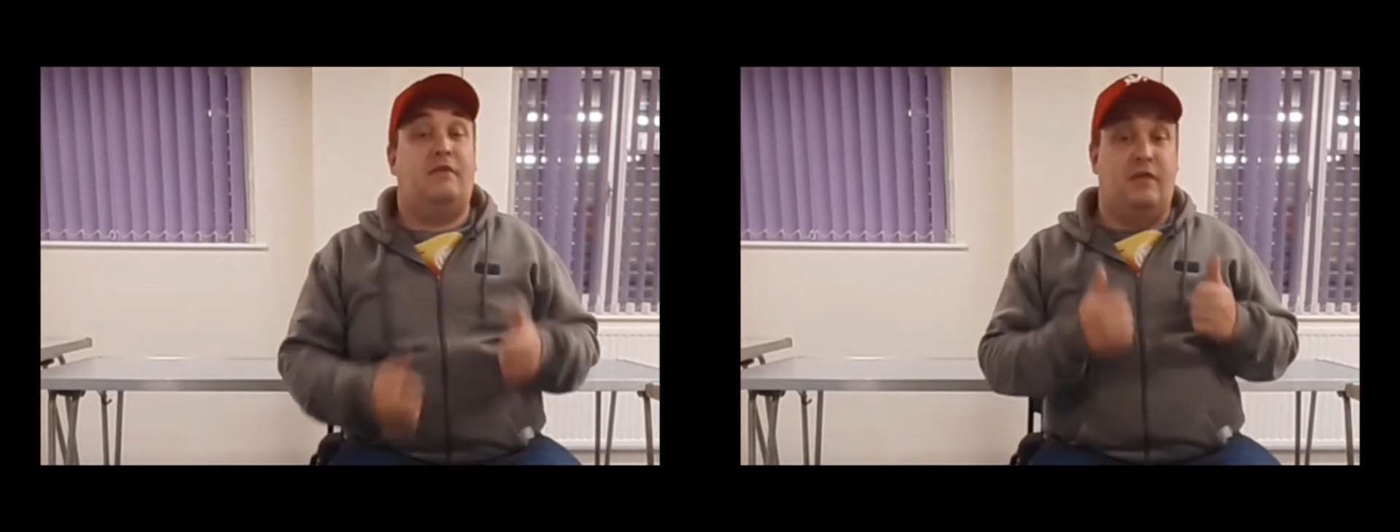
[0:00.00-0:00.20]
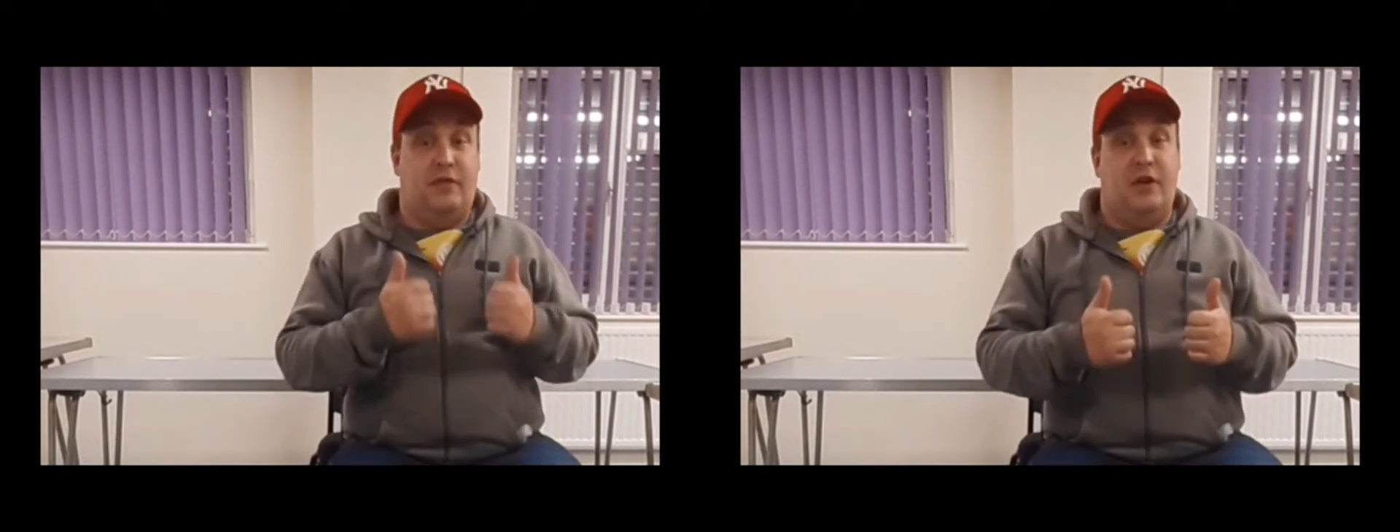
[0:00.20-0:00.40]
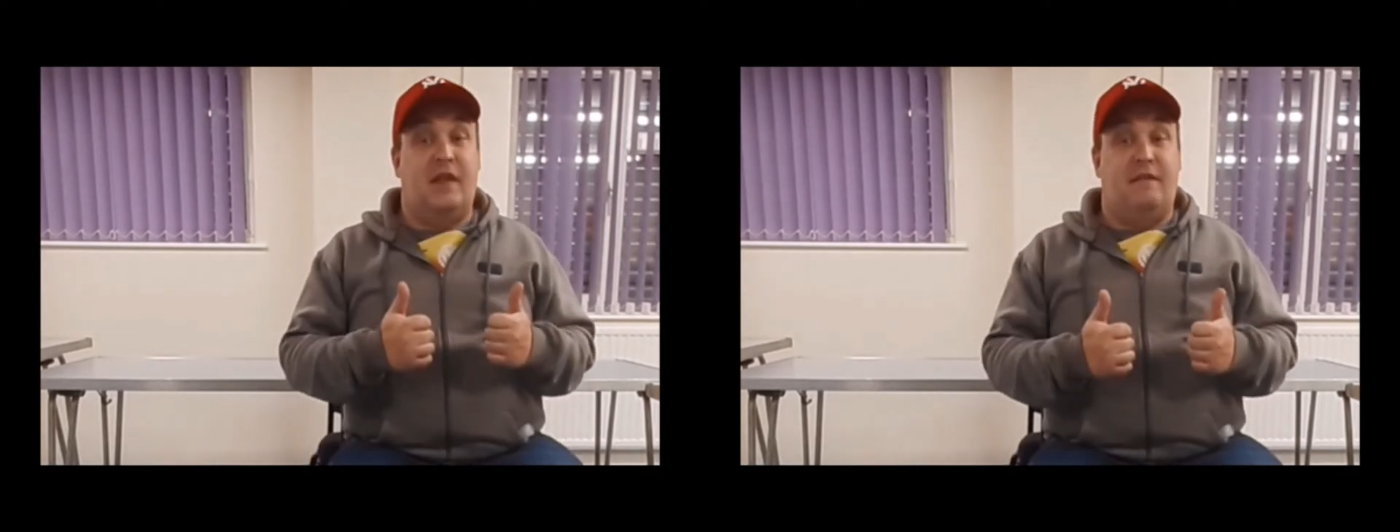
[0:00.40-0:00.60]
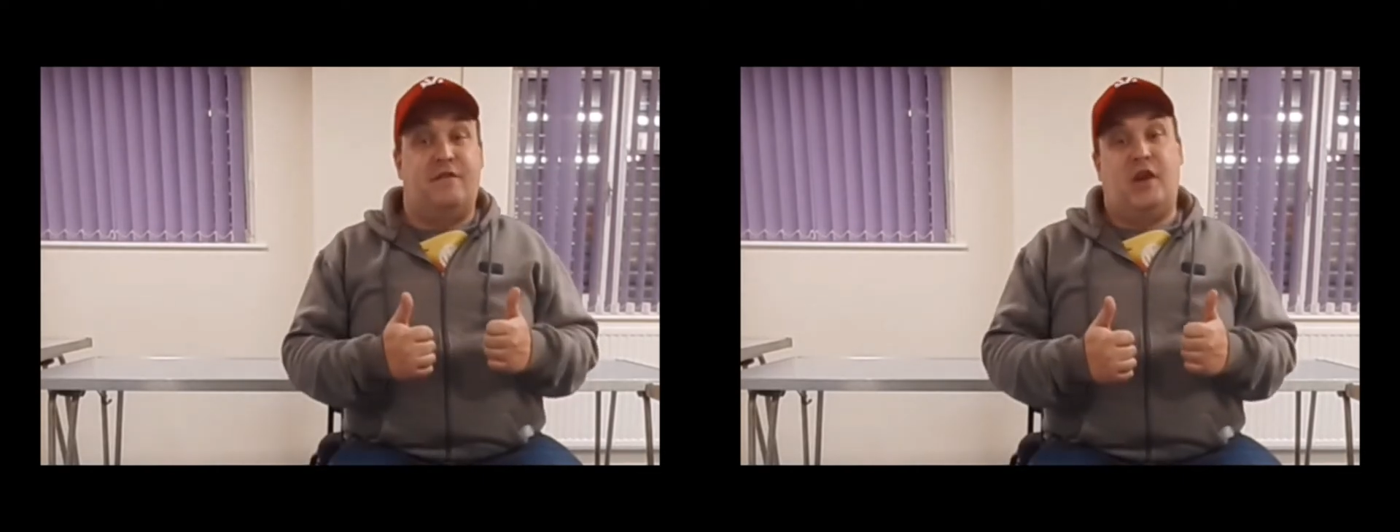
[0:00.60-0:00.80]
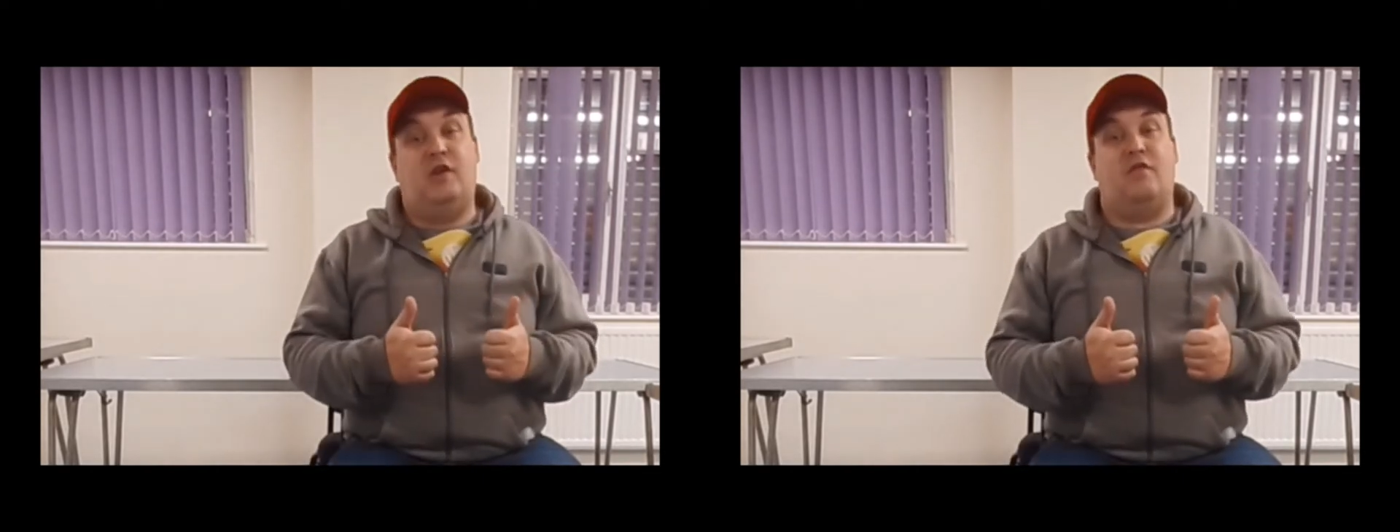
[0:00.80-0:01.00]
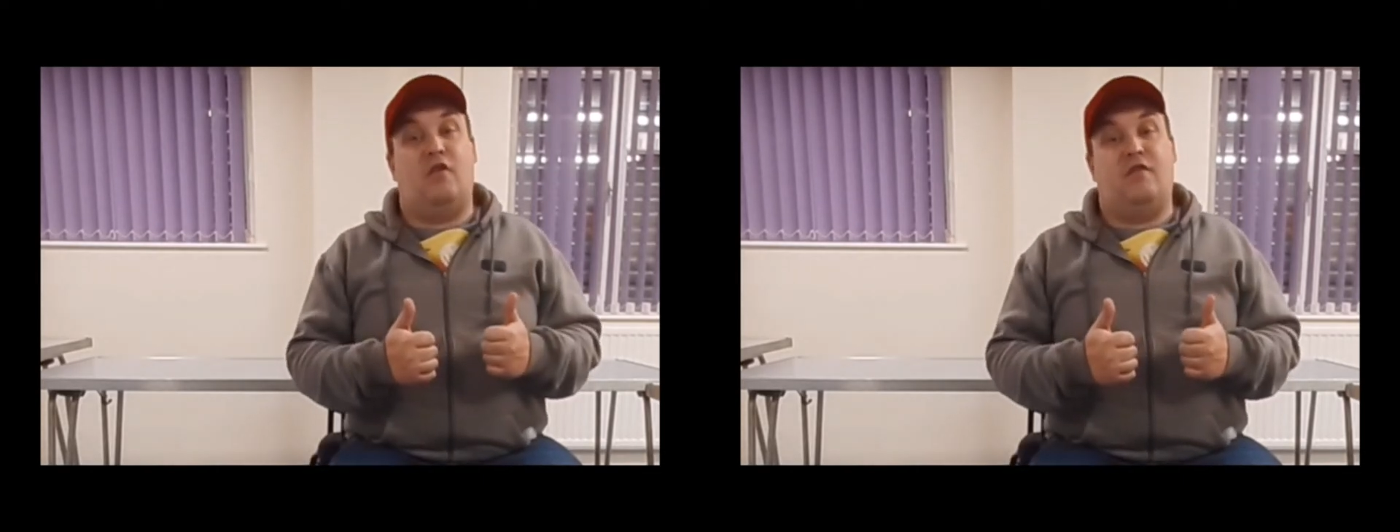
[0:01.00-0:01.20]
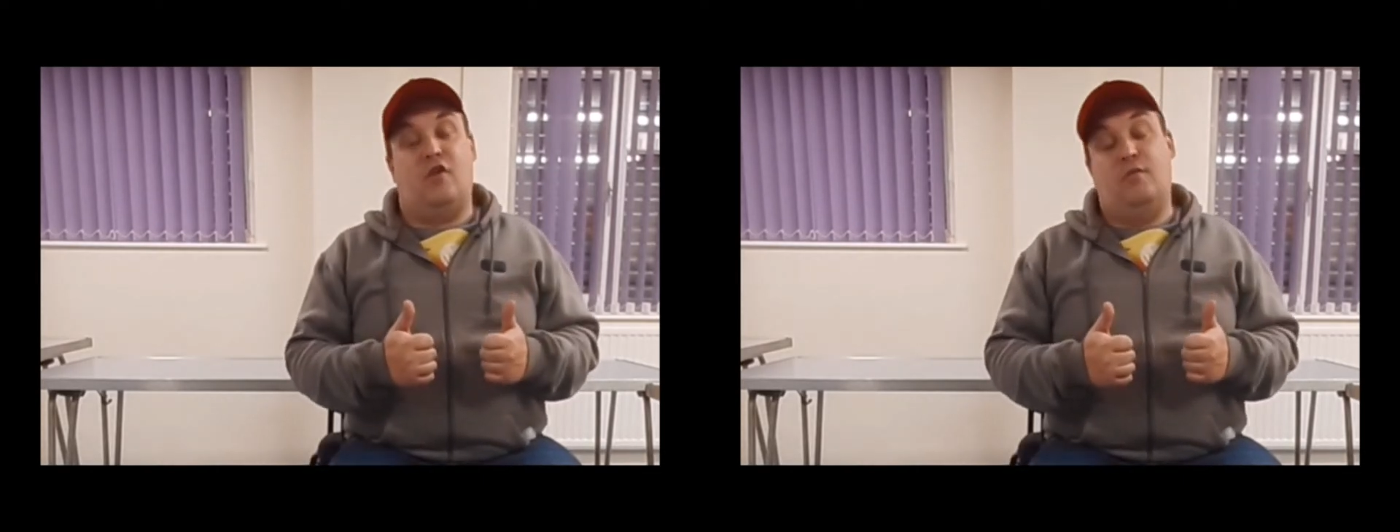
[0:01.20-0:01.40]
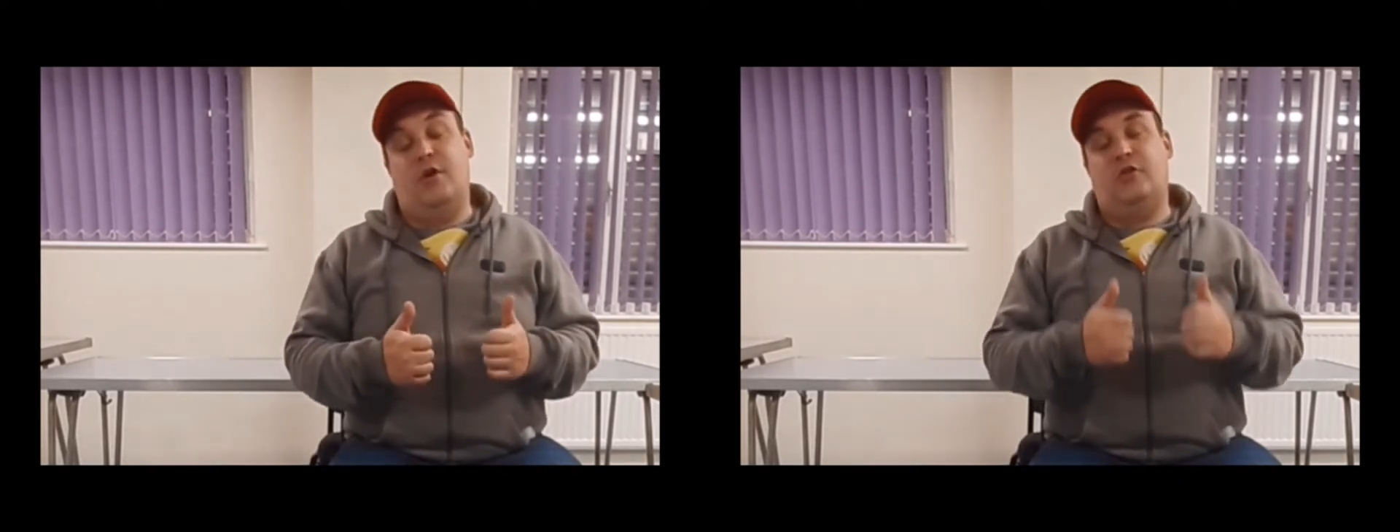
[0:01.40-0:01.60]
If you've done that, thank you very,
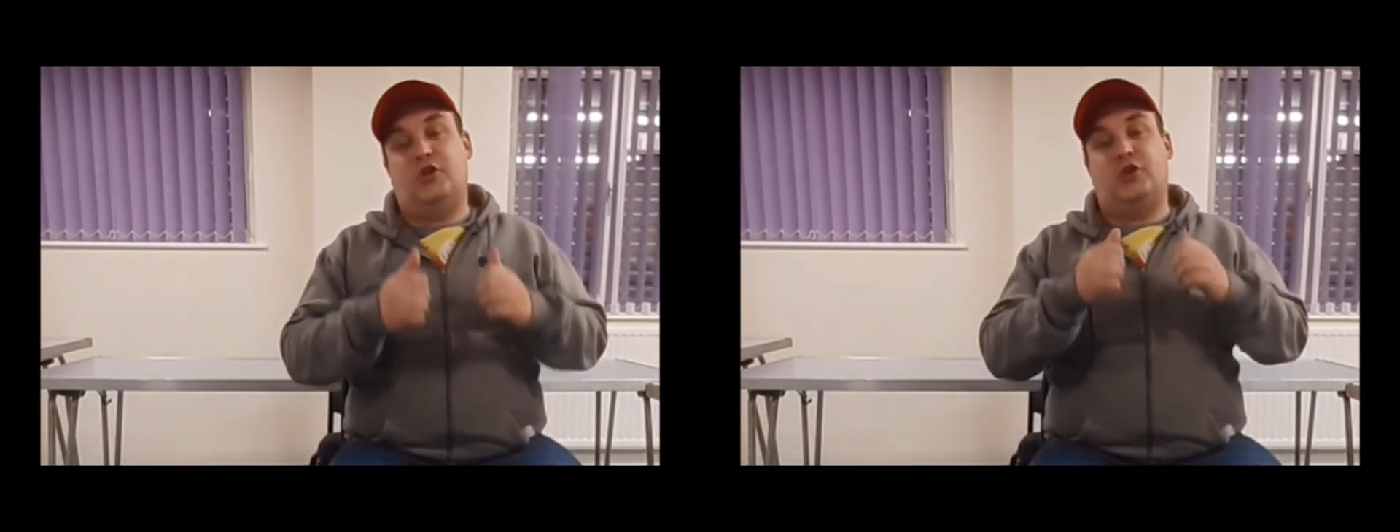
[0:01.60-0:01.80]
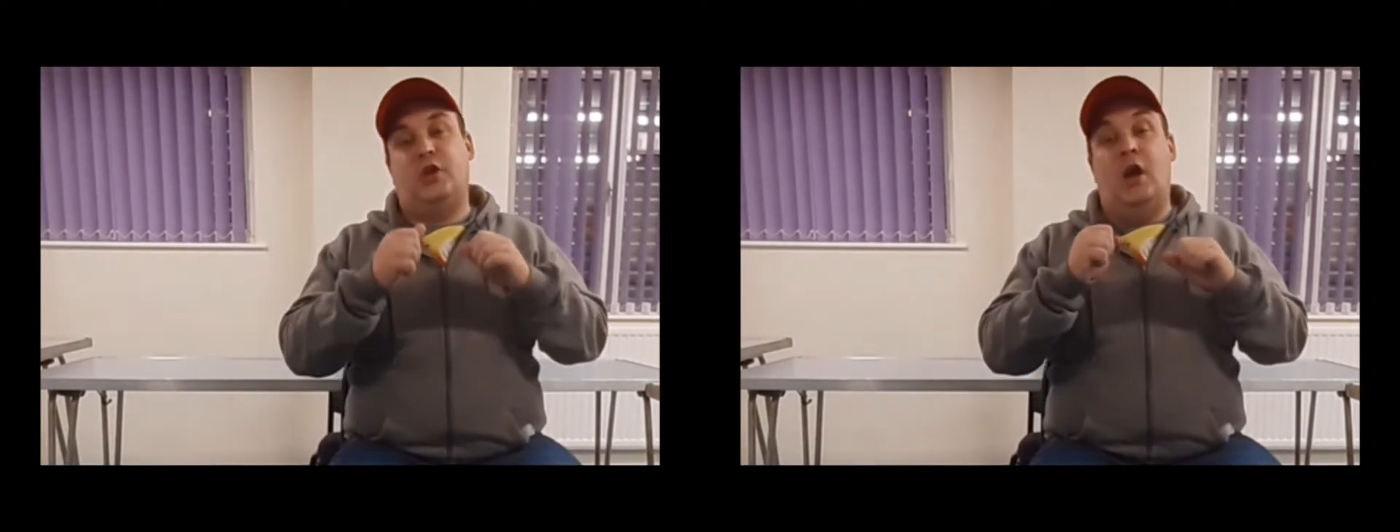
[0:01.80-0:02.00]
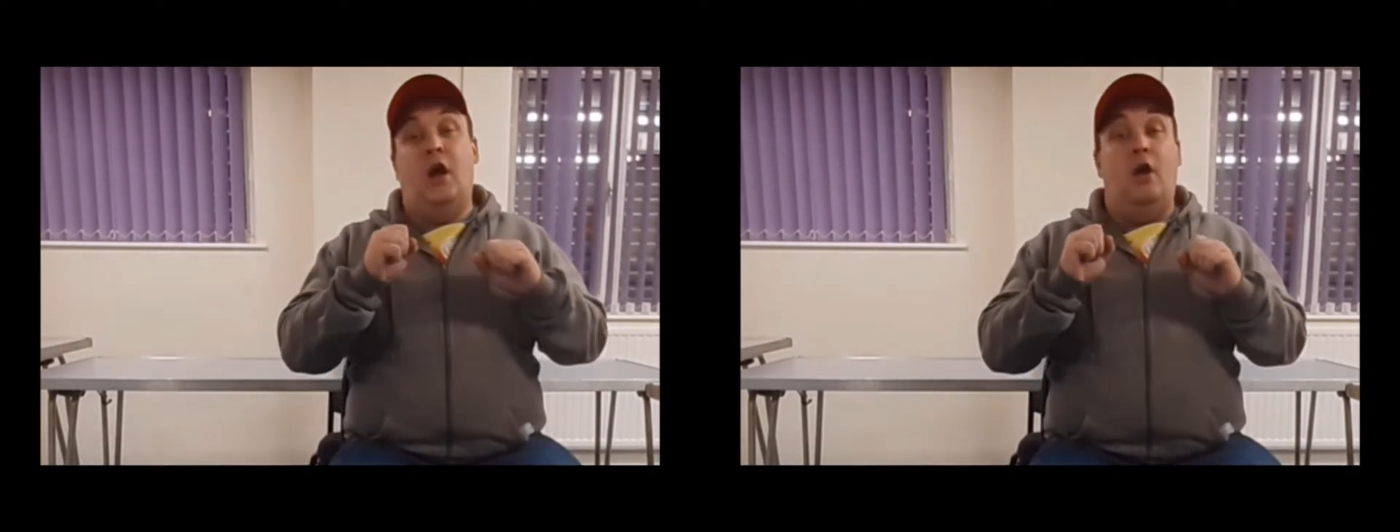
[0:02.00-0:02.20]
very much.